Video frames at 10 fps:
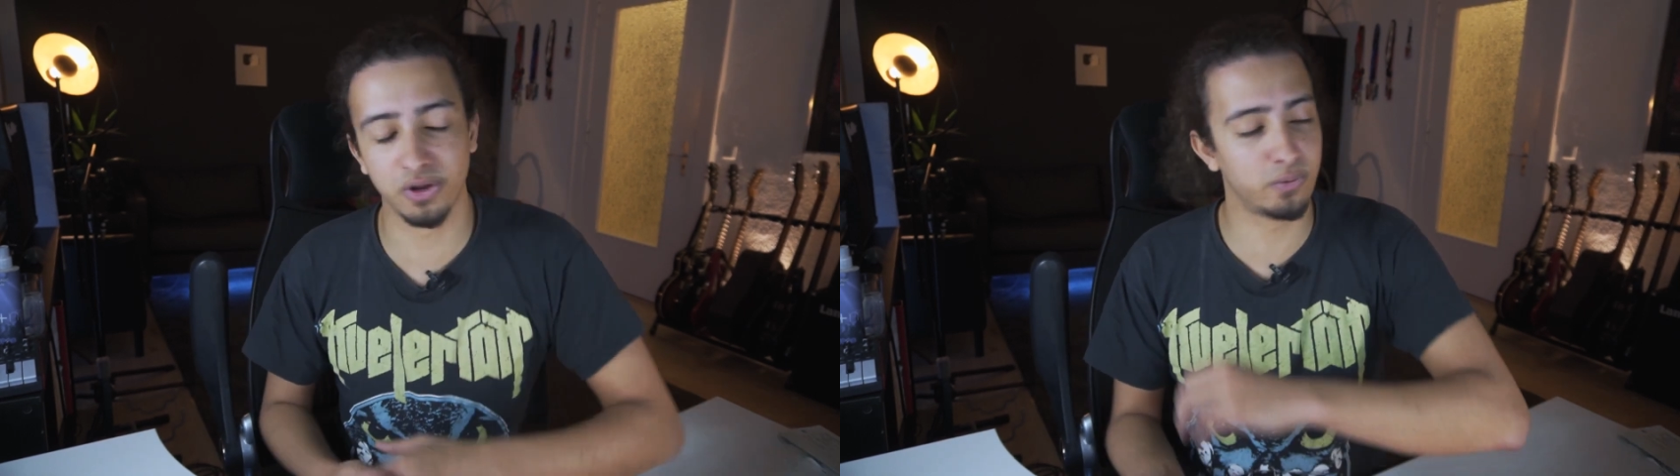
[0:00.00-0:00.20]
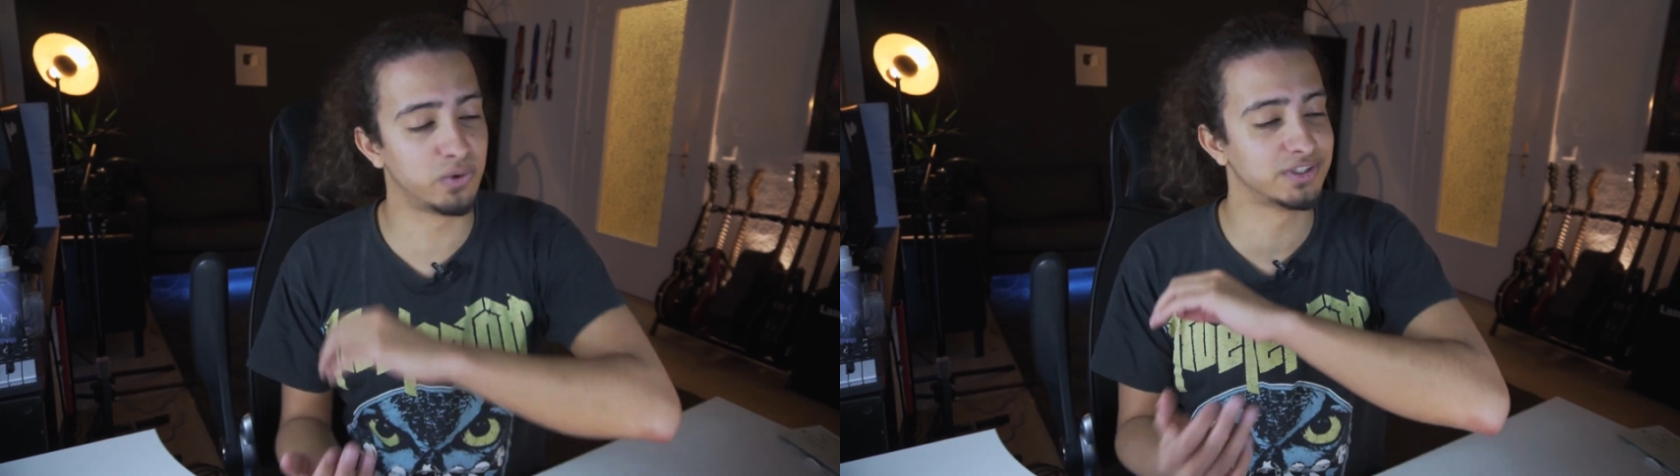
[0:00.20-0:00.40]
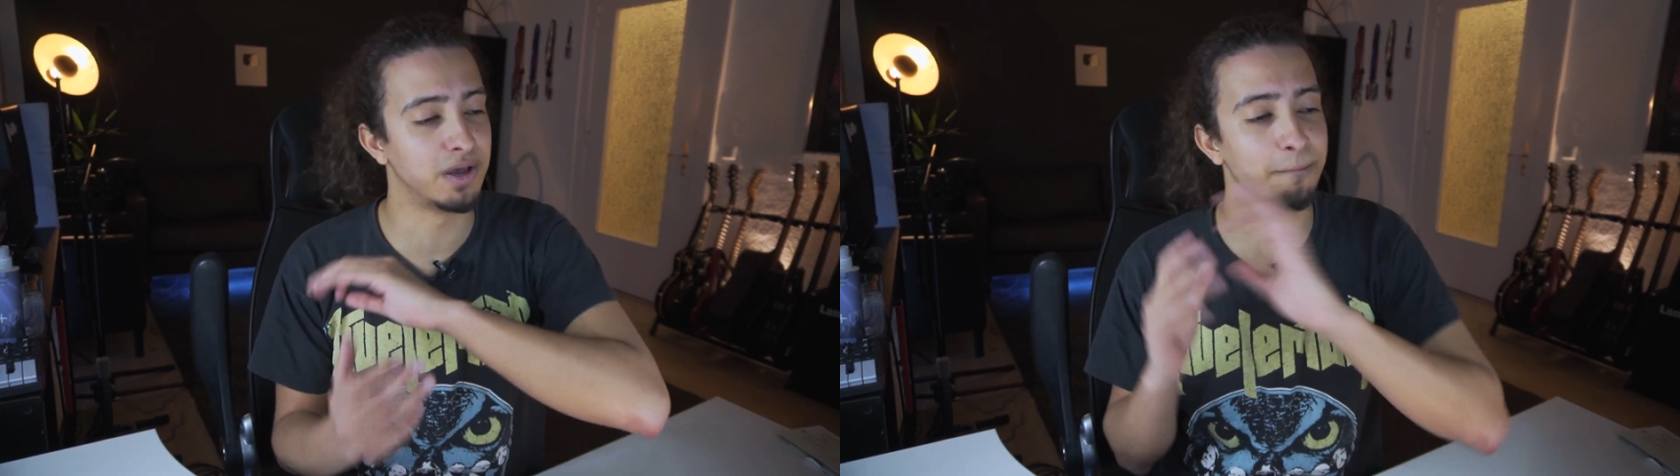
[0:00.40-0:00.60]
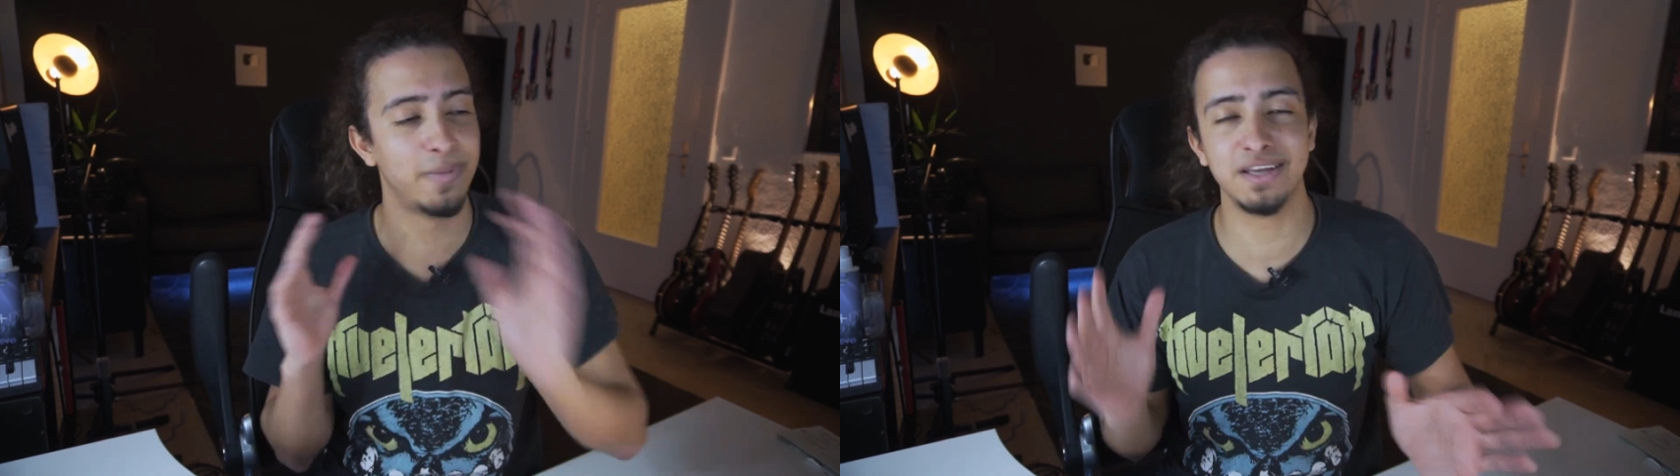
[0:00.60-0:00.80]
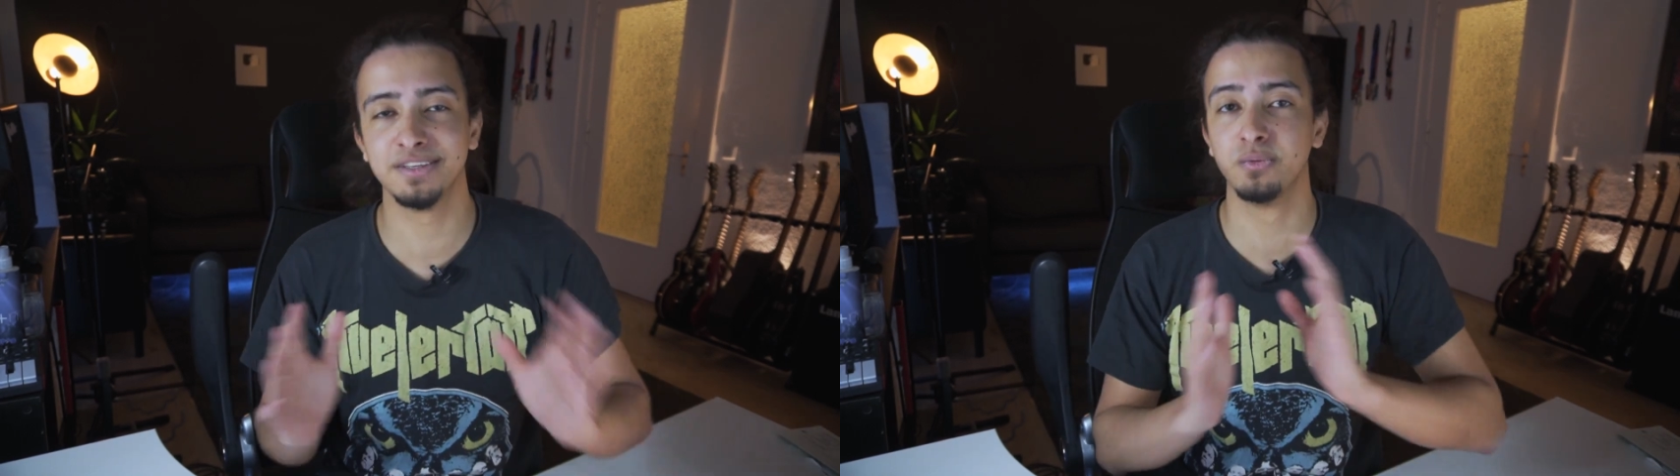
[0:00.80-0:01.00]
it was
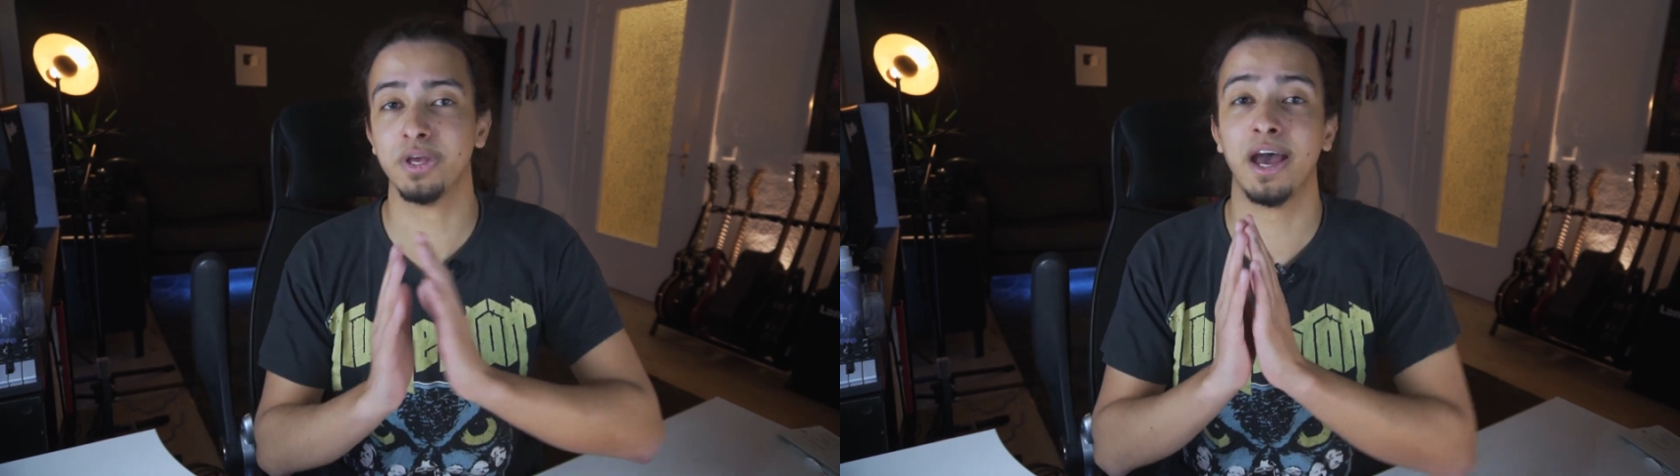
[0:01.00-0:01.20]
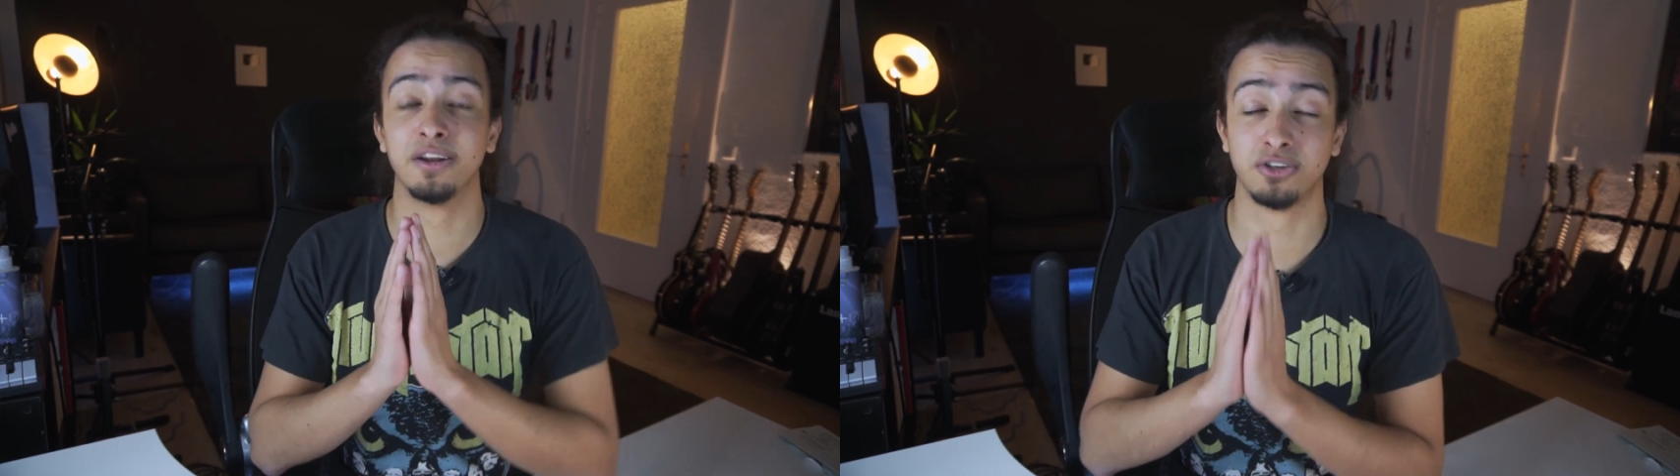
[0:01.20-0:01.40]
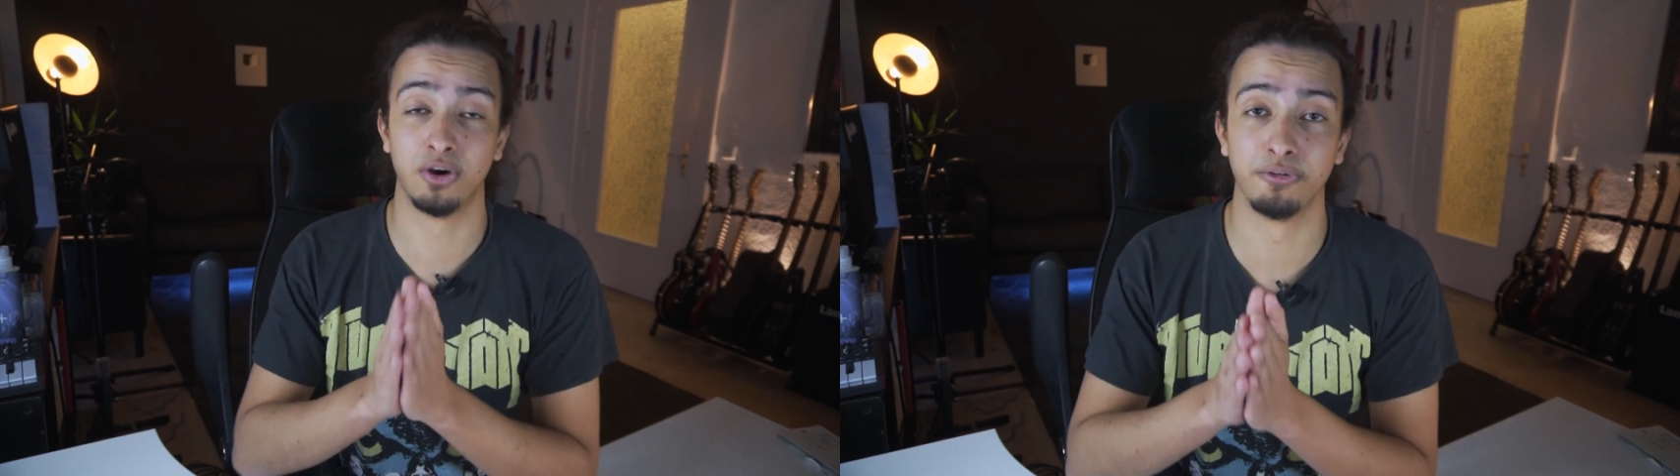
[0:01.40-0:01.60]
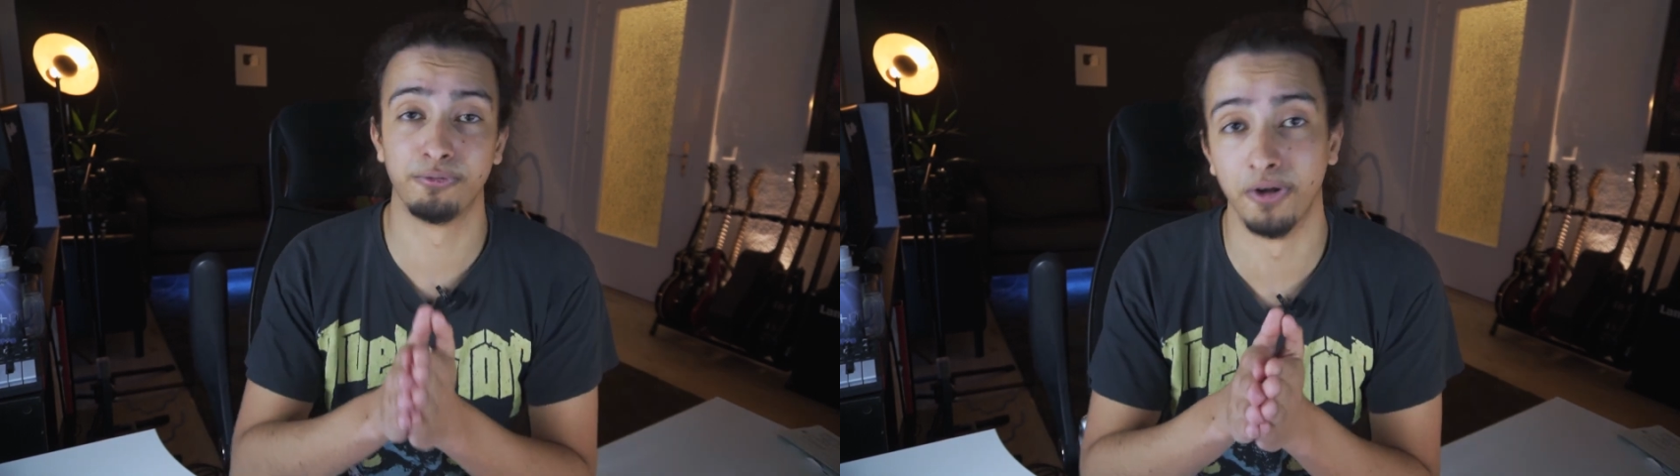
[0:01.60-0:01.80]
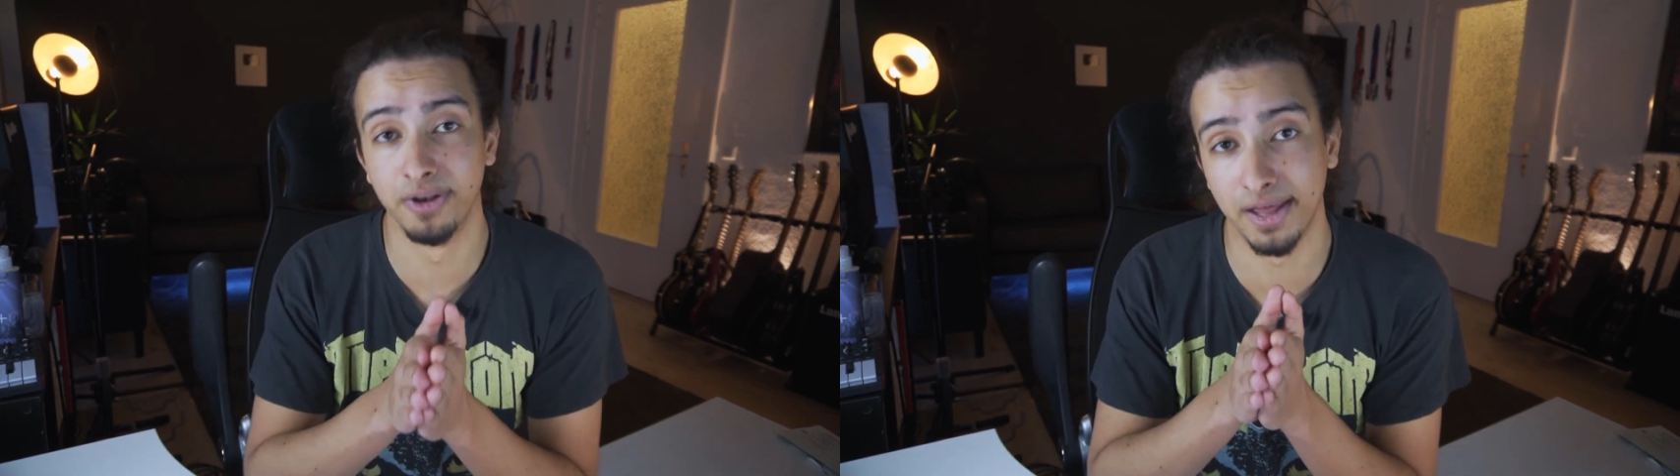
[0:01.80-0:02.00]
amazing, we had a ton
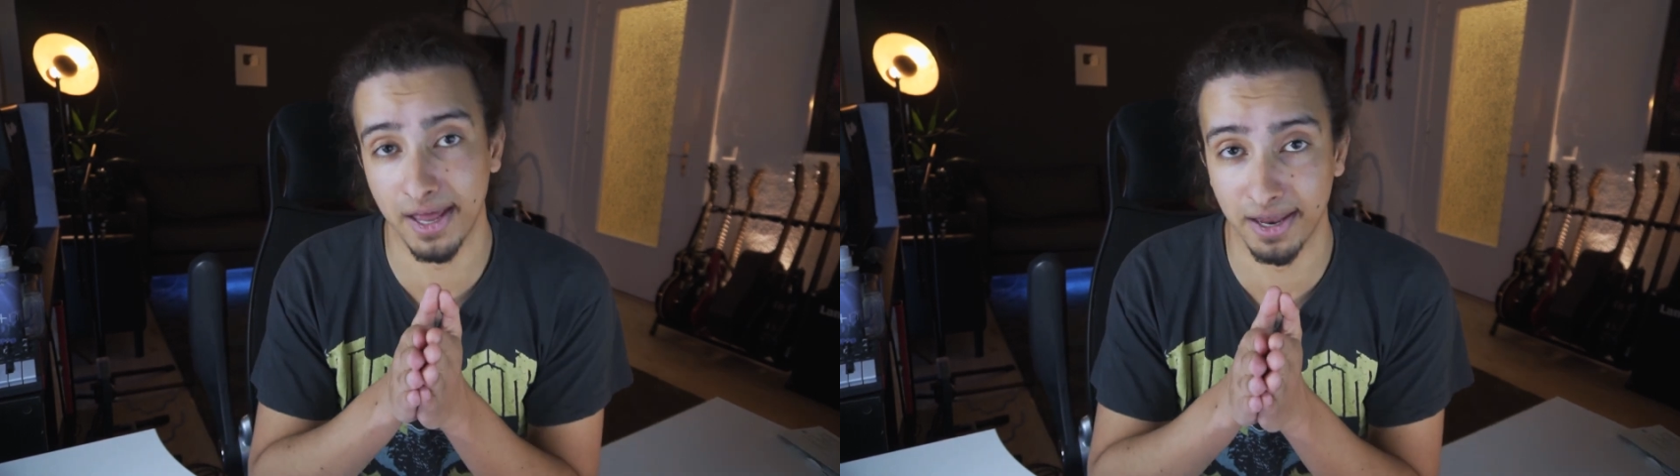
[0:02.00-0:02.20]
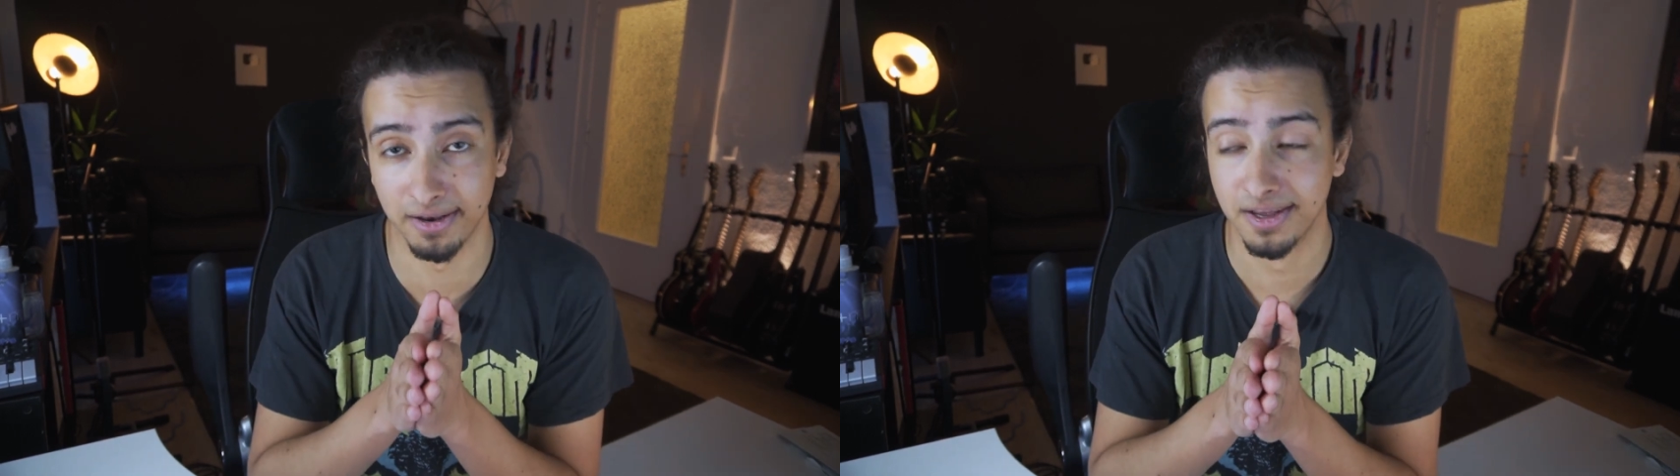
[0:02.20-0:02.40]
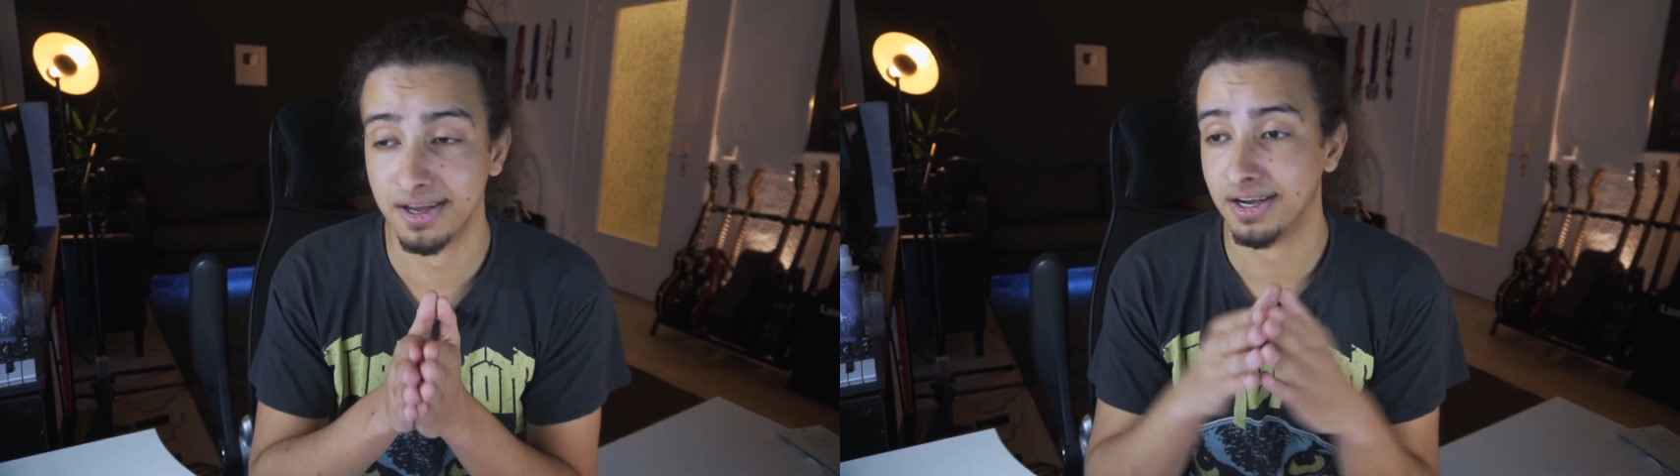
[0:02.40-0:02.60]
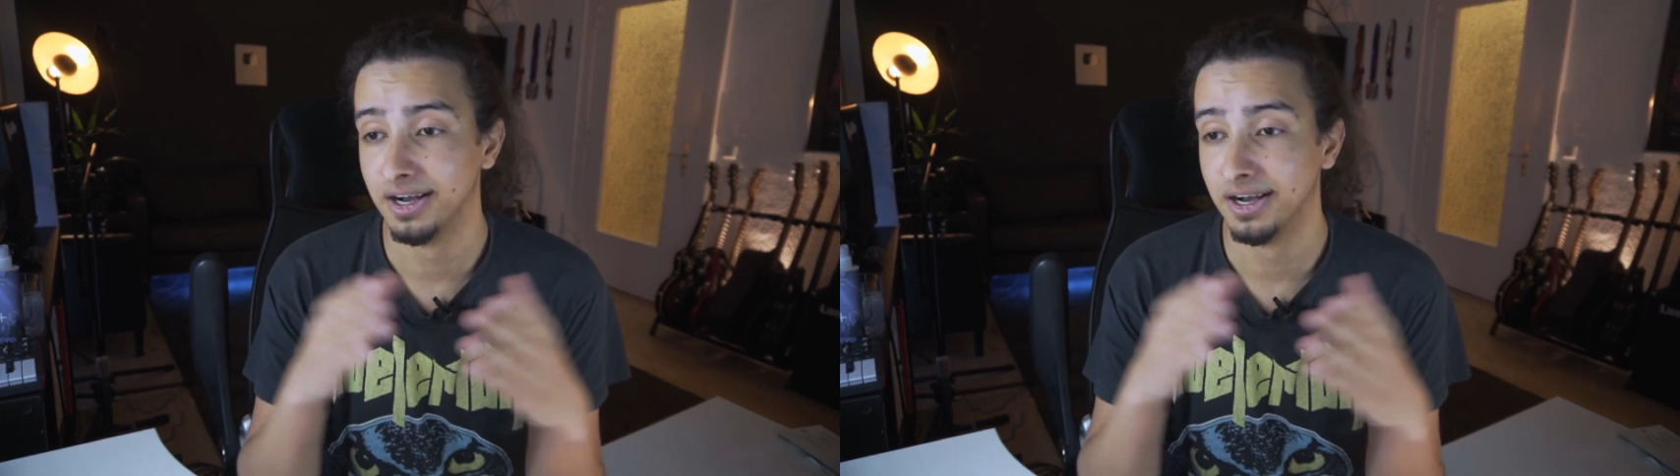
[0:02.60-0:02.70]
of fun, and